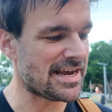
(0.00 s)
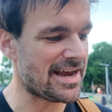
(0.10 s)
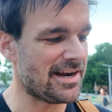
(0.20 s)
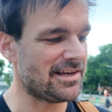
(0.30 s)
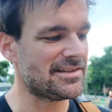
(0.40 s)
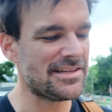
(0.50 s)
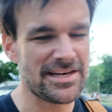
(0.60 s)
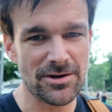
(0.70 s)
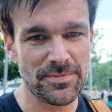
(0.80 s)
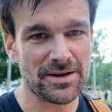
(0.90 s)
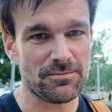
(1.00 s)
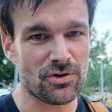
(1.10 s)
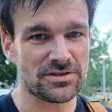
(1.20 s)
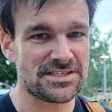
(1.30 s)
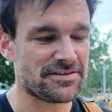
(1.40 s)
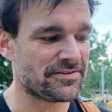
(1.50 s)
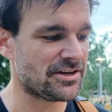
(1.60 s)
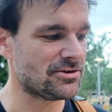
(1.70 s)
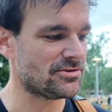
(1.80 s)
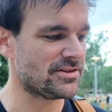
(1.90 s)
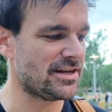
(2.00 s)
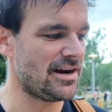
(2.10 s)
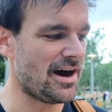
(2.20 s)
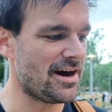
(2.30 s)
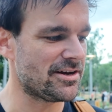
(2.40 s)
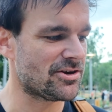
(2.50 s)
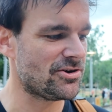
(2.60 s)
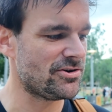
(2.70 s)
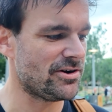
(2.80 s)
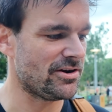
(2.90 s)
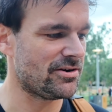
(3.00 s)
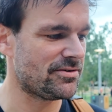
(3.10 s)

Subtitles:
and a little bit more difficult than Articuno.